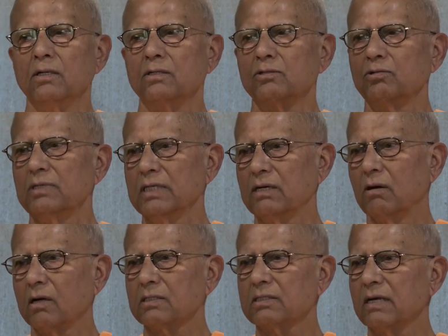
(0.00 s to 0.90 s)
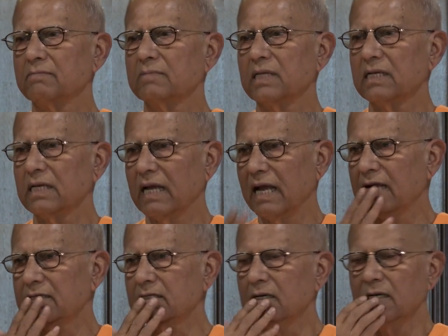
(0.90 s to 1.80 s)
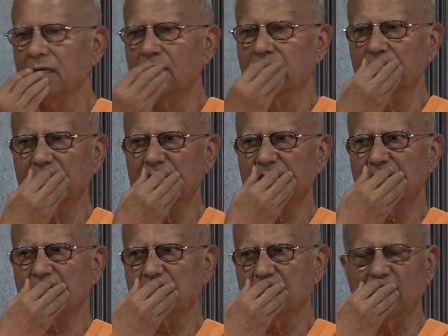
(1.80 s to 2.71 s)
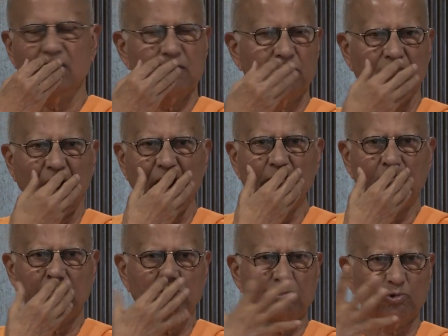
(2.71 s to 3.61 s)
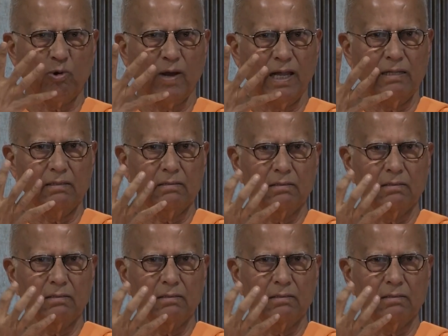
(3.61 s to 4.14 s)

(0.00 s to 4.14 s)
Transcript: So he got something, ate, immediately his mouth swelled